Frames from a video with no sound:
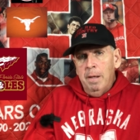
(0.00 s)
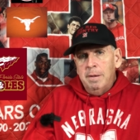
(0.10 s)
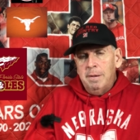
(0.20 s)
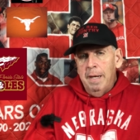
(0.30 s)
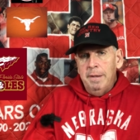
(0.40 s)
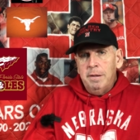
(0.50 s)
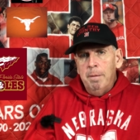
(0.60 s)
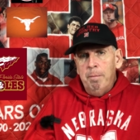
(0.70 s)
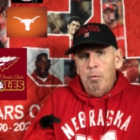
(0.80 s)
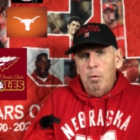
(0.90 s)
State's
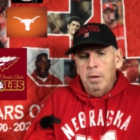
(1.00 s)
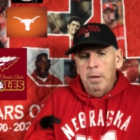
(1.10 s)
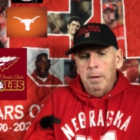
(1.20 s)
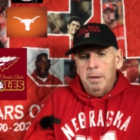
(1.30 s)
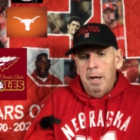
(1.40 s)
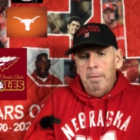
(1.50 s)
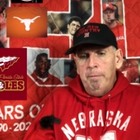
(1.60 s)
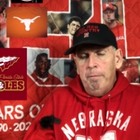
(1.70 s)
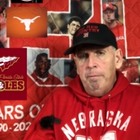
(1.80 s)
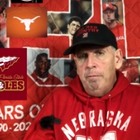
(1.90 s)
the, one of the
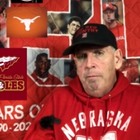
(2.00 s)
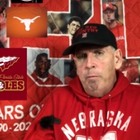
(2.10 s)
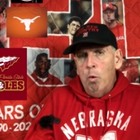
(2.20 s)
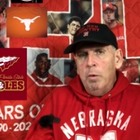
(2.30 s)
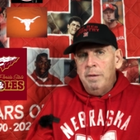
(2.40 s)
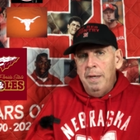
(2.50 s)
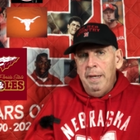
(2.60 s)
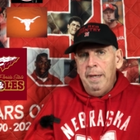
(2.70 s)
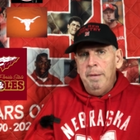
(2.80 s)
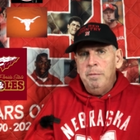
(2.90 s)
top four
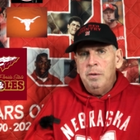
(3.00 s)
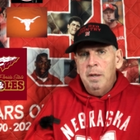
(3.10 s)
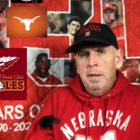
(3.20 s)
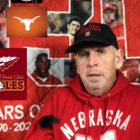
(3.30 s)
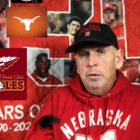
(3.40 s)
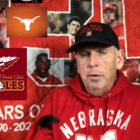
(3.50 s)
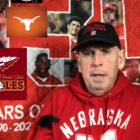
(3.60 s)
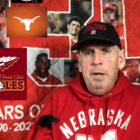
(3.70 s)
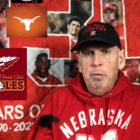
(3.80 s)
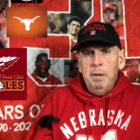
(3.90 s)
teams, so
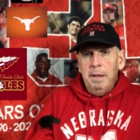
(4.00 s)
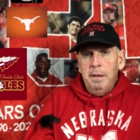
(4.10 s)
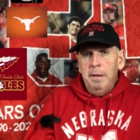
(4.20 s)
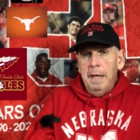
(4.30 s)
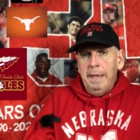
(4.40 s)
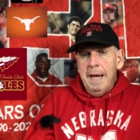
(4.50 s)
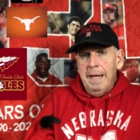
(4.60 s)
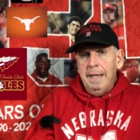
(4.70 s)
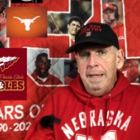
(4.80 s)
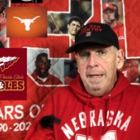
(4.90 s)
they don't need they
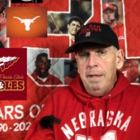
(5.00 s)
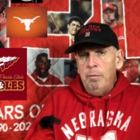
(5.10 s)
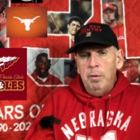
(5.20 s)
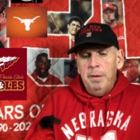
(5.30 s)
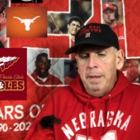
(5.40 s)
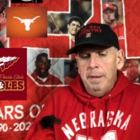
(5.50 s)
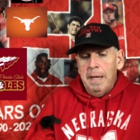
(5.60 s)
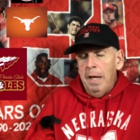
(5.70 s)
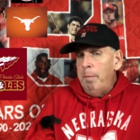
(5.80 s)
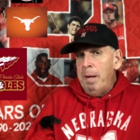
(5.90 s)
can't get in well then
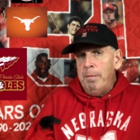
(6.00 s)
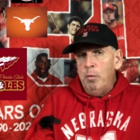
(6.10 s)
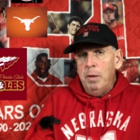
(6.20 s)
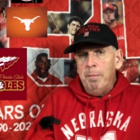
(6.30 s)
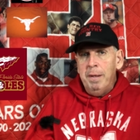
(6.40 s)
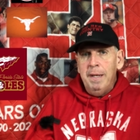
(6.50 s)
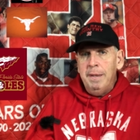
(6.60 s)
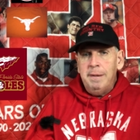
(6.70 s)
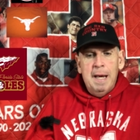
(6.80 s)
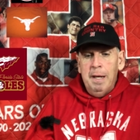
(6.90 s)
alabama wouldn't have been
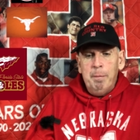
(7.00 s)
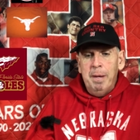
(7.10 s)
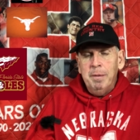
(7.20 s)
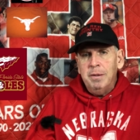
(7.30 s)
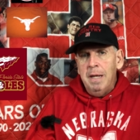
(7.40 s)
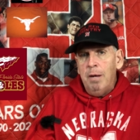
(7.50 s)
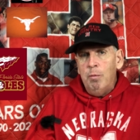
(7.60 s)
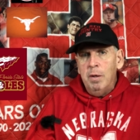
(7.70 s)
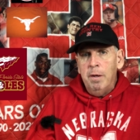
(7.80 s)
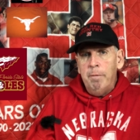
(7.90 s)
in alabama's not
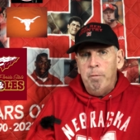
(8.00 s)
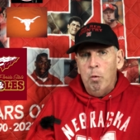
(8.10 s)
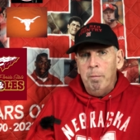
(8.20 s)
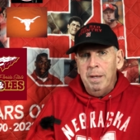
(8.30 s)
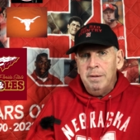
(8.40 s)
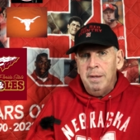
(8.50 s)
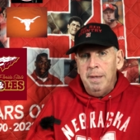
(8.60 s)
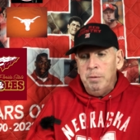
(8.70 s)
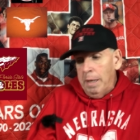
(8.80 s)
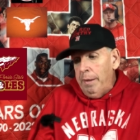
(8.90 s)
one of the four best
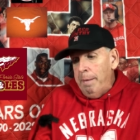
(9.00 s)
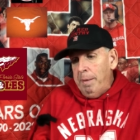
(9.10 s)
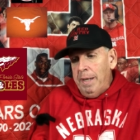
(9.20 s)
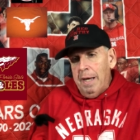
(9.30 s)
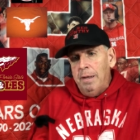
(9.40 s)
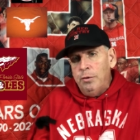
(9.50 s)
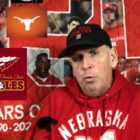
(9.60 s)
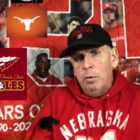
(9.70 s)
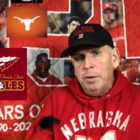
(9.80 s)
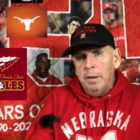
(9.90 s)
teams yeah they beat out
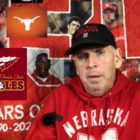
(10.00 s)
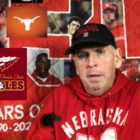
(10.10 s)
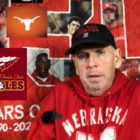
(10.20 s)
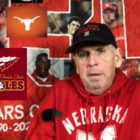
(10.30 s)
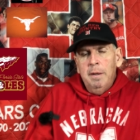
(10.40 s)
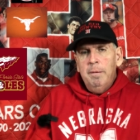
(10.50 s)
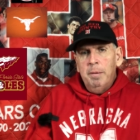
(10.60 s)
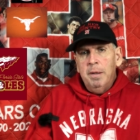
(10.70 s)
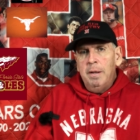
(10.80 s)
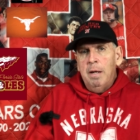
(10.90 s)
georgia
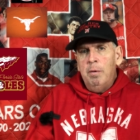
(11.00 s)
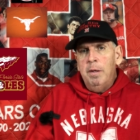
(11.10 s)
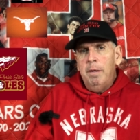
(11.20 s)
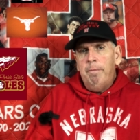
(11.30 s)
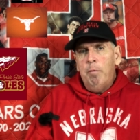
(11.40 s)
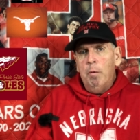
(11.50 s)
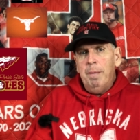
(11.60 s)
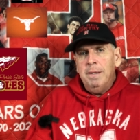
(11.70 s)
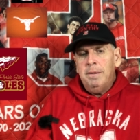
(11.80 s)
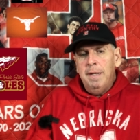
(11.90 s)
but they're not one of the four
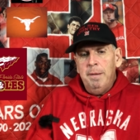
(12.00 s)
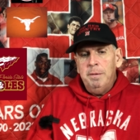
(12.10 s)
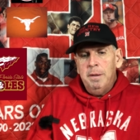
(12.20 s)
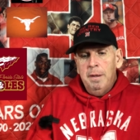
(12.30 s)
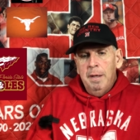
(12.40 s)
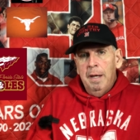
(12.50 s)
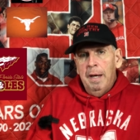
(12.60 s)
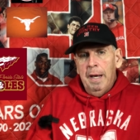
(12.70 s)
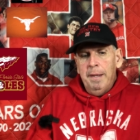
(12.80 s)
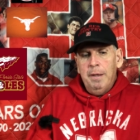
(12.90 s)
best teams
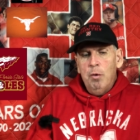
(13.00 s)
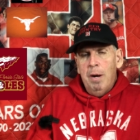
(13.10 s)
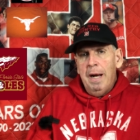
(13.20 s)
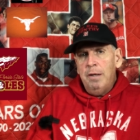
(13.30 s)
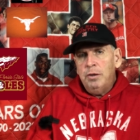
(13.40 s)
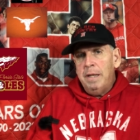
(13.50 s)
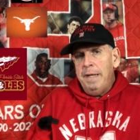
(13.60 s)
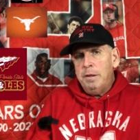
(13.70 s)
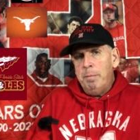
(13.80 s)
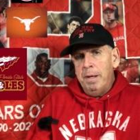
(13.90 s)
i think ohio
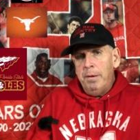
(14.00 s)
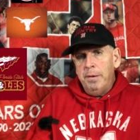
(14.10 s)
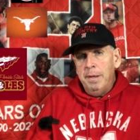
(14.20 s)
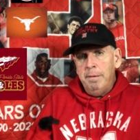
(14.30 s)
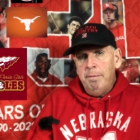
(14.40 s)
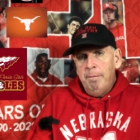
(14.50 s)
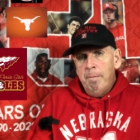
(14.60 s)
state's better than